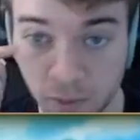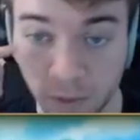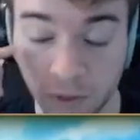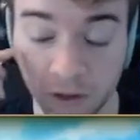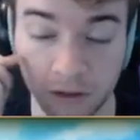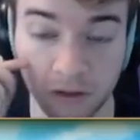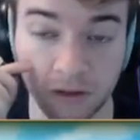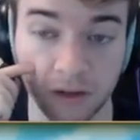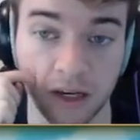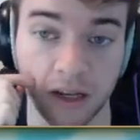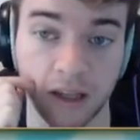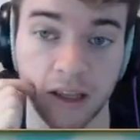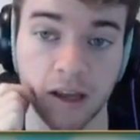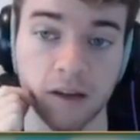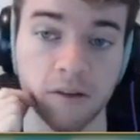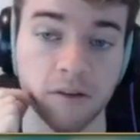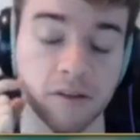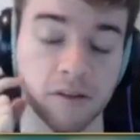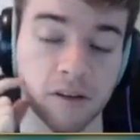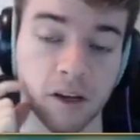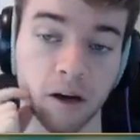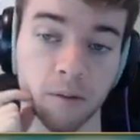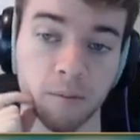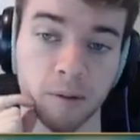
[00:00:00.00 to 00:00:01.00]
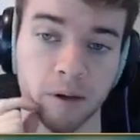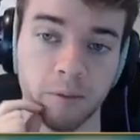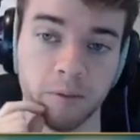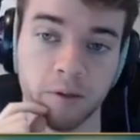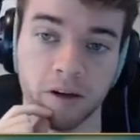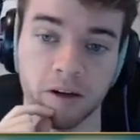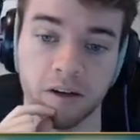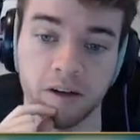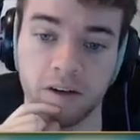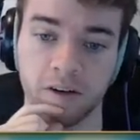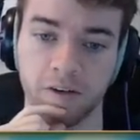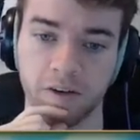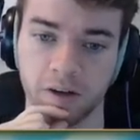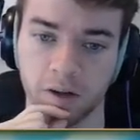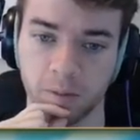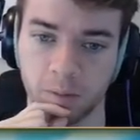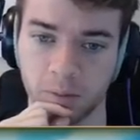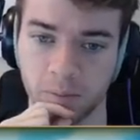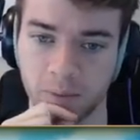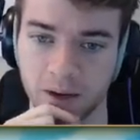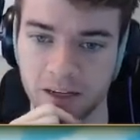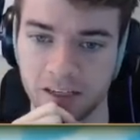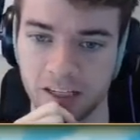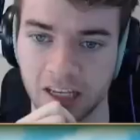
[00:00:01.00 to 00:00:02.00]
Wonder Trade encounters are probably going to
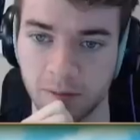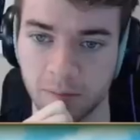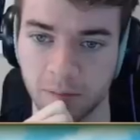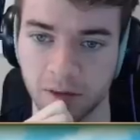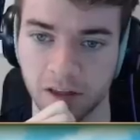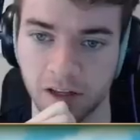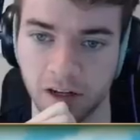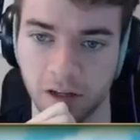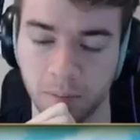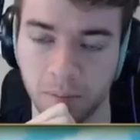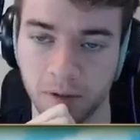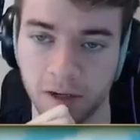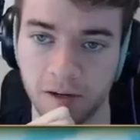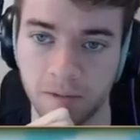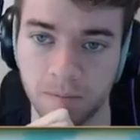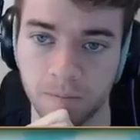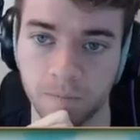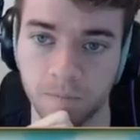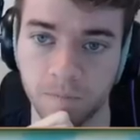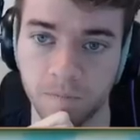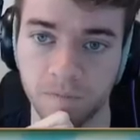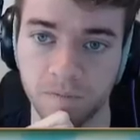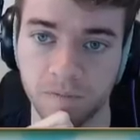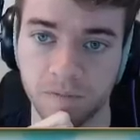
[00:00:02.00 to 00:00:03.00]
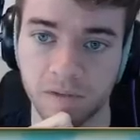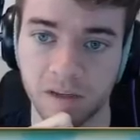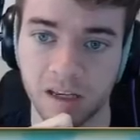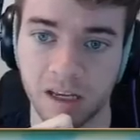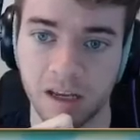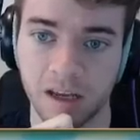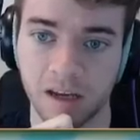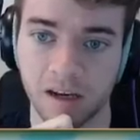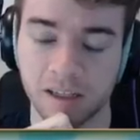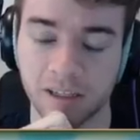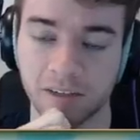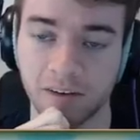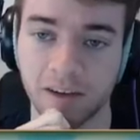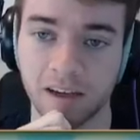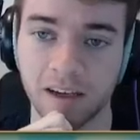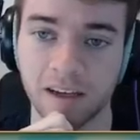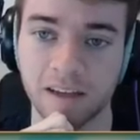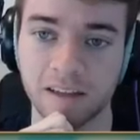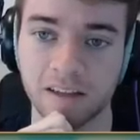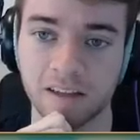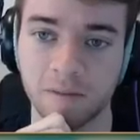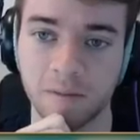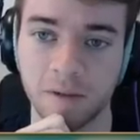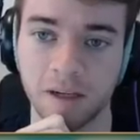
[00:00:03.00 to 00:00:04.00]
determine my team a little bit. Because if I could
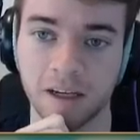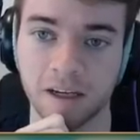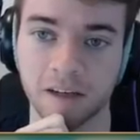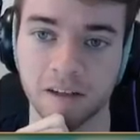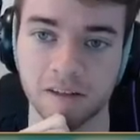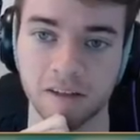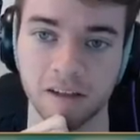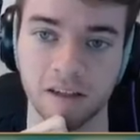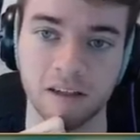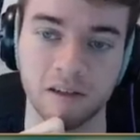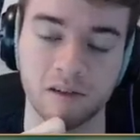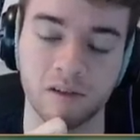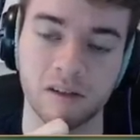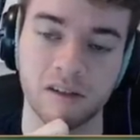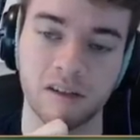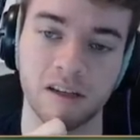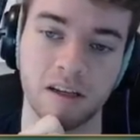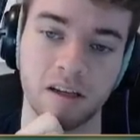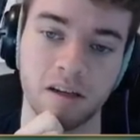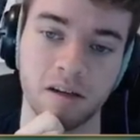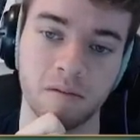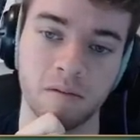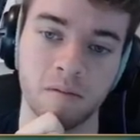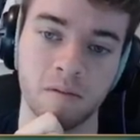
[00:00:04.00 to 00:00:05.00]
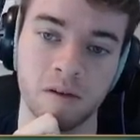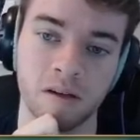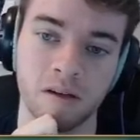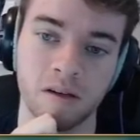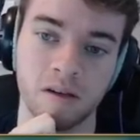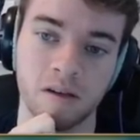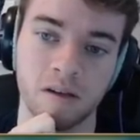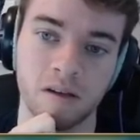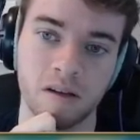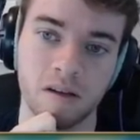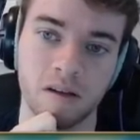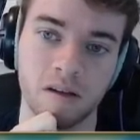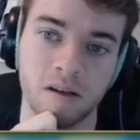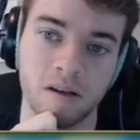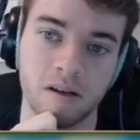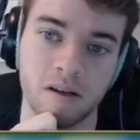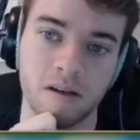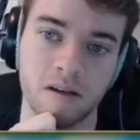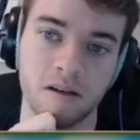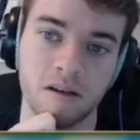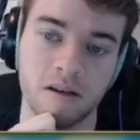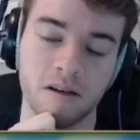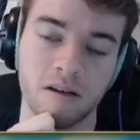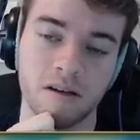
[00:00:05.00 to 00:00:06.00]
get something else interesting...
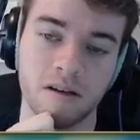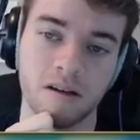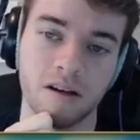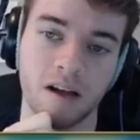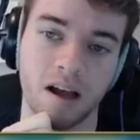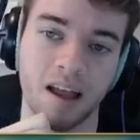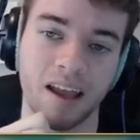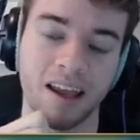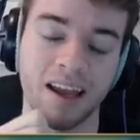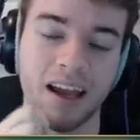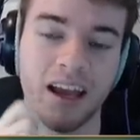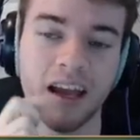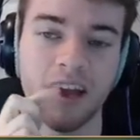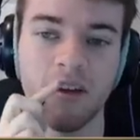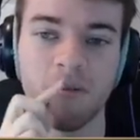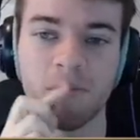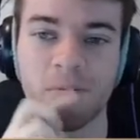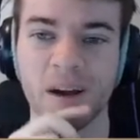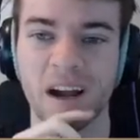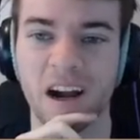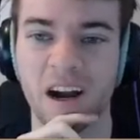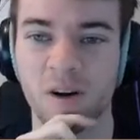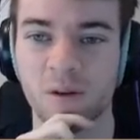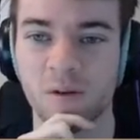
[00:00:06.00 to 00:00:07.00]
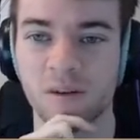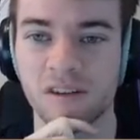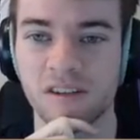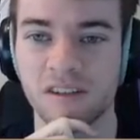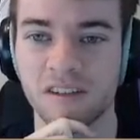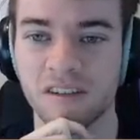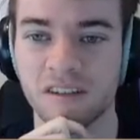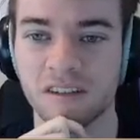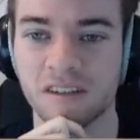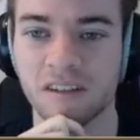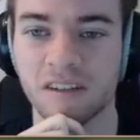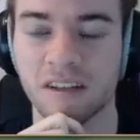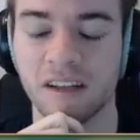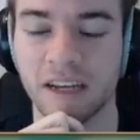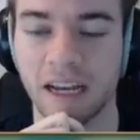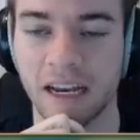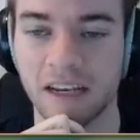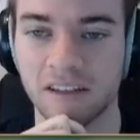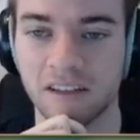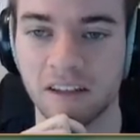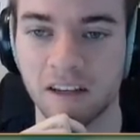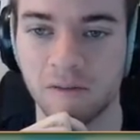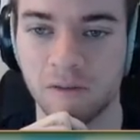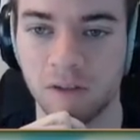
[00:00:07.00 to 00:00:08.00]
I, I have power still. Like, I
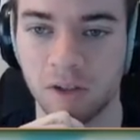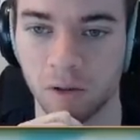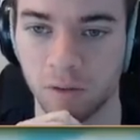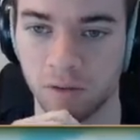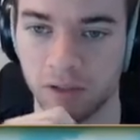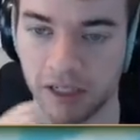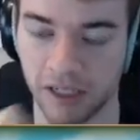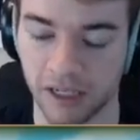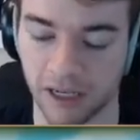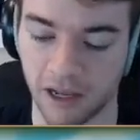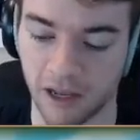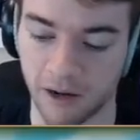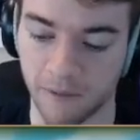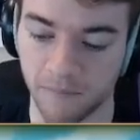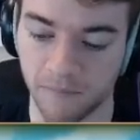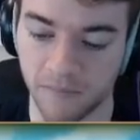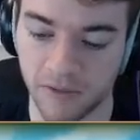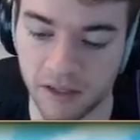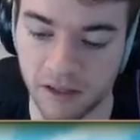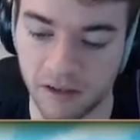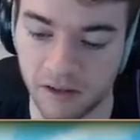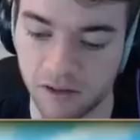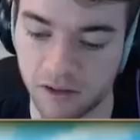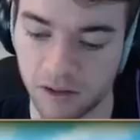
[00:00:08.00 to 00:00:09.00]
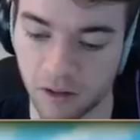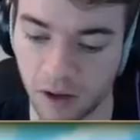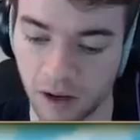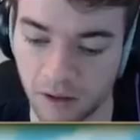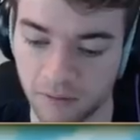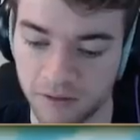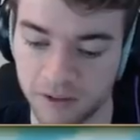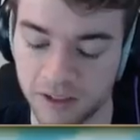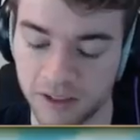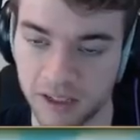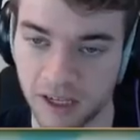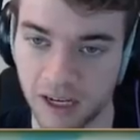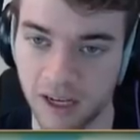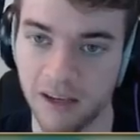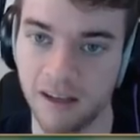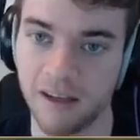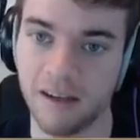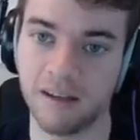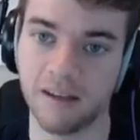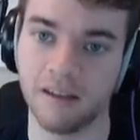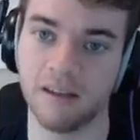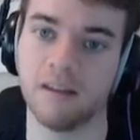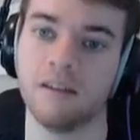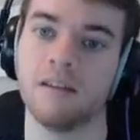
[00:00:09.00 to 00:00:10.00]
still have Jolteon. So I've
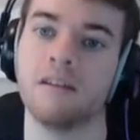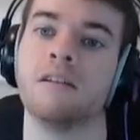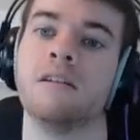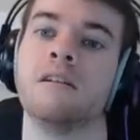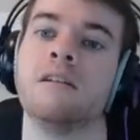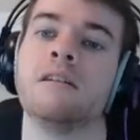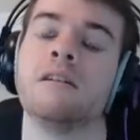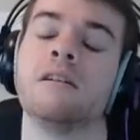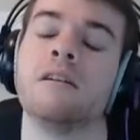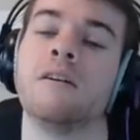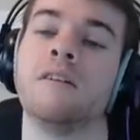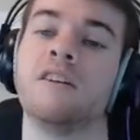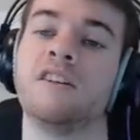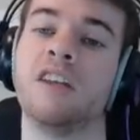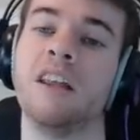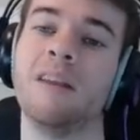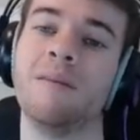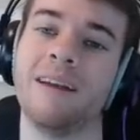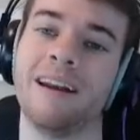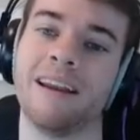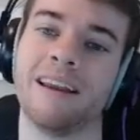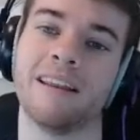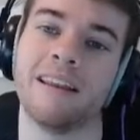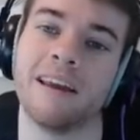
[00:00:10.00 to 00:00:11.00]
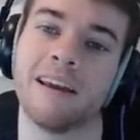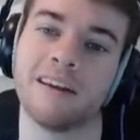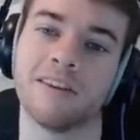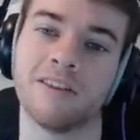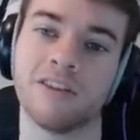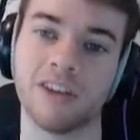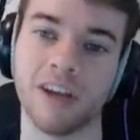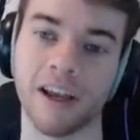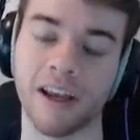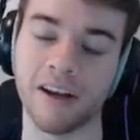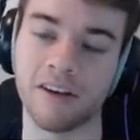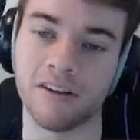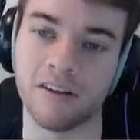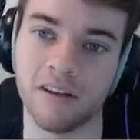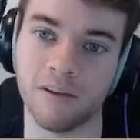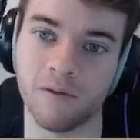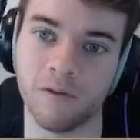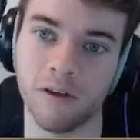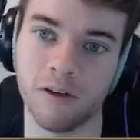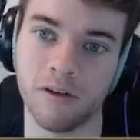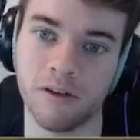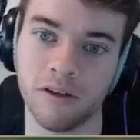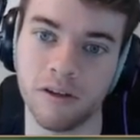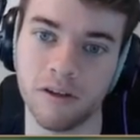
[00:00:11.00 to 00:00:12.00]
decided... Which oh, that, that could change in the
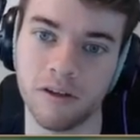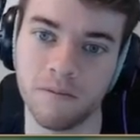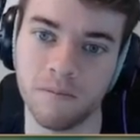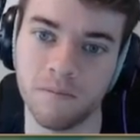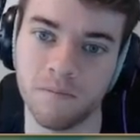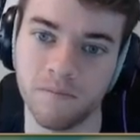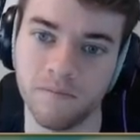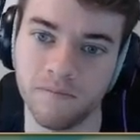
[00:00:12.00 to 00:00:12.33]
future.